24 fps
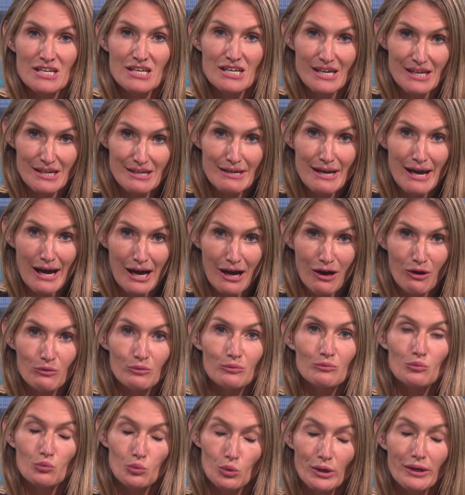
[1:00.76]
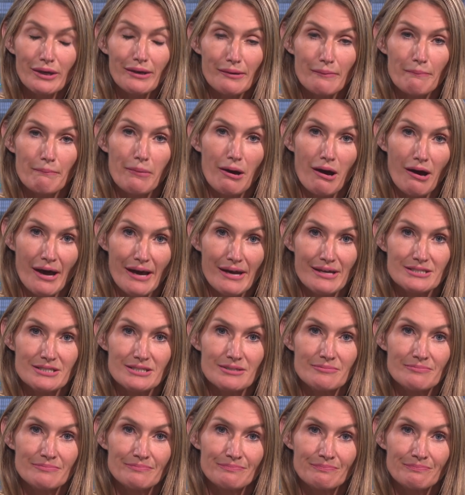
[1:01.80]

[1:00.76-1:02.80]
And now we're in a bind.